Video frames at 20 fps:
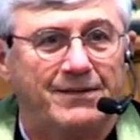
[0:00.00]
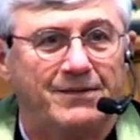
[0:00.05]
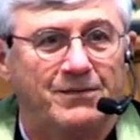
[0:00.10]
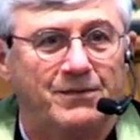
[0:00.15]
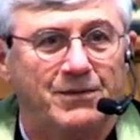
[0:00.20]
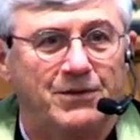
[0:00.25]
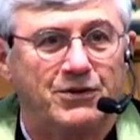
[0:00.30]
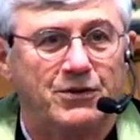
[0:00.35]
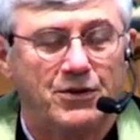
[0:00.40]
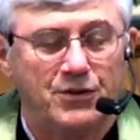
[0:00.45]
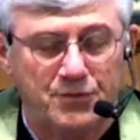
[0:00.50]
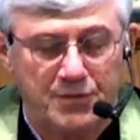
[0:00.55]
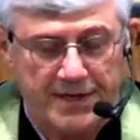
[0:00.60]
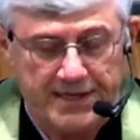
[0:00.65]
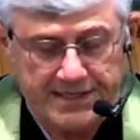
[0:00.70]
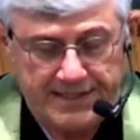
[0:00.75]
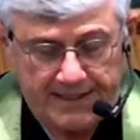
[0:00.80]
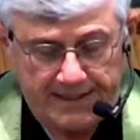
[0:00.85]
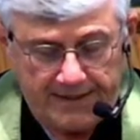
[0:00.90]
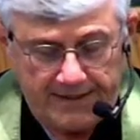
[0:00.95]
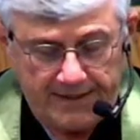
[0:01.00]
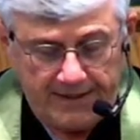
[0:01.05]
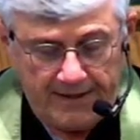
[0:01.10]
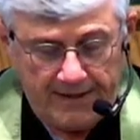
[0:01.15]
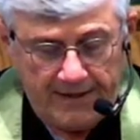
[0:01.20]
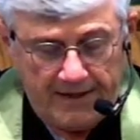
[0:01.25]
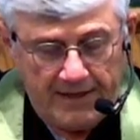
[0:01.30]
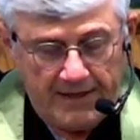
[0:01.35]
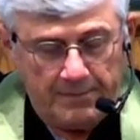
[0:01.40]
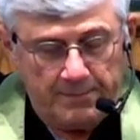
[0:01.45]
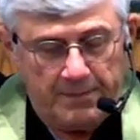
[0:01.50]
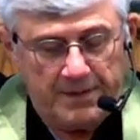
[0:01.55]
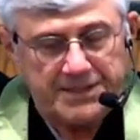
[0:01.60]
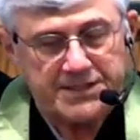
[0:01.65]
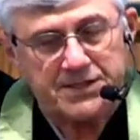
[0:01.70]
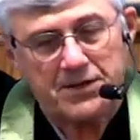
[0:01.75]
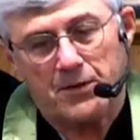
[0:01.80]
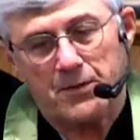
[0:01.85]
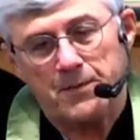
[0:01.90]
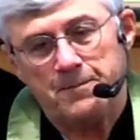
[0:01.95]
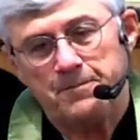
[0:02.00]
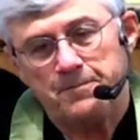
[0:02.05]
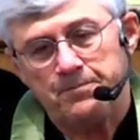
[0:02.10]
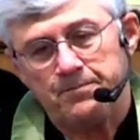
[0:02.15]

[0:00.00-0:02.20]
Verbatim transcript: with good reason. But so,